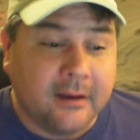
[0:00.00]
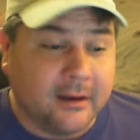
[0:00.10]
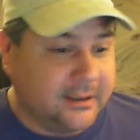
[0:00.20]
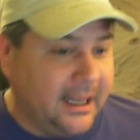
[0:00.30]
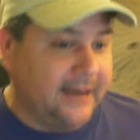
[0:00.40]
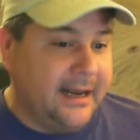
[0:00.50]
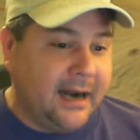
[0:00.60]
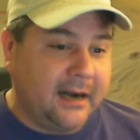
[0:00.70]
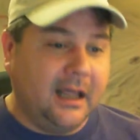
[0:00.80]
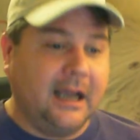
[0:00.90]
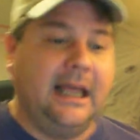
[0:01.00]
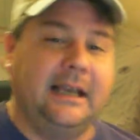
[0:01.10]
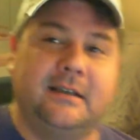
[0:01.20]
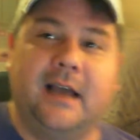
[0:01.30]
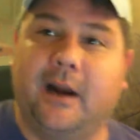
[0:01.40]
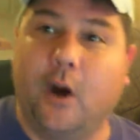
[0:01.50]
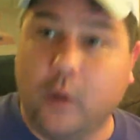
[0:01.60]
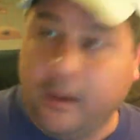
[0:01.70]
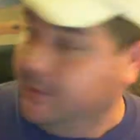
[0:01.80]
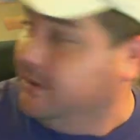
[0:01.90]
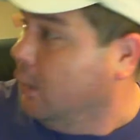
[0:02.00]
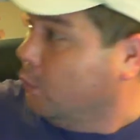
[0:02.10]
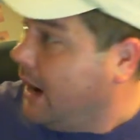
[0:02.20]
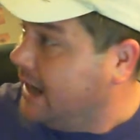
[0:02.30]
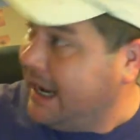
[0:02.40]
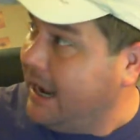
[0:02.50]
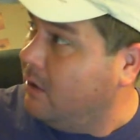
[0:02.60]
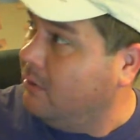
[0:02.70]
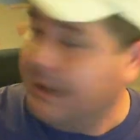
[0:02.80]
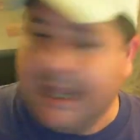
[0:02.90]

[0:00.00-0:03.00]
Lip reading: because like 9 o'clock last night on up until right now,